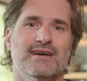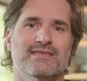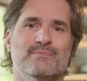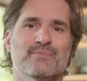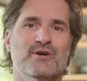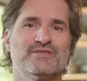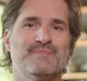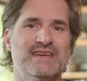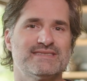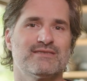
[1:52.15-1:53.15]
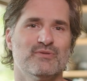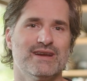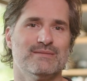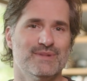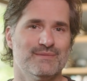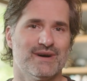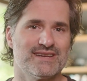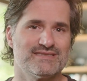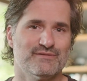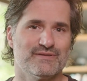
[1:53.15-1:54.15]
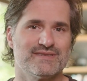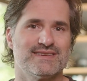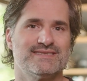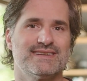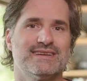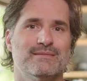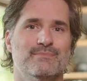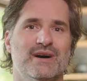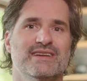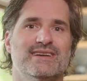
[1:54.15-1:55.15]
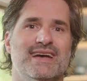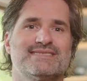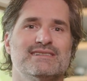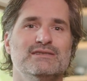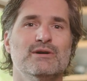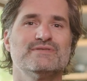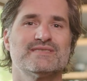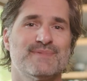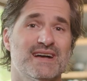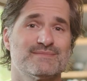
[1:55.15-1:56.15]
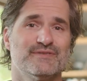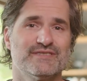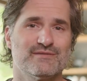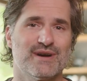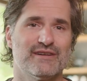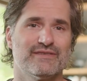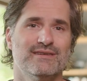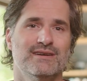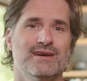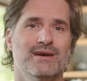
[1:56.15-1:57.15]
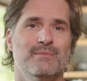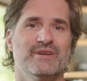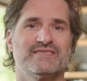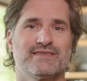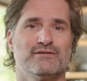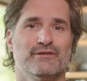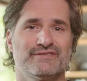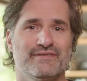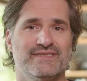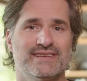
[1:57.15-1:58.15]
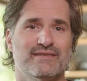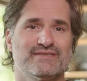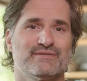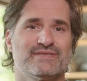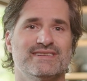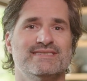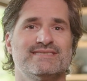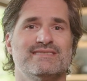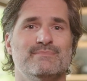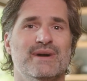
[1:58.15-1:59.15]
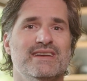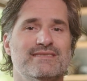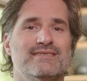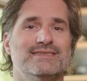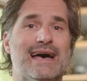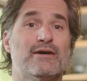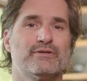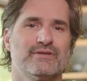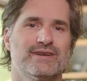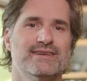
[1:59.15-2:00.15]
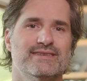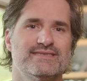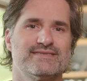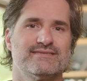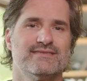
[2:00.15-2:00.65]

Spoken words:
The most basic way to minimize noise is to get a mic as close as possible to your mouth, because the closer the sound source is to the mic, the louder it is.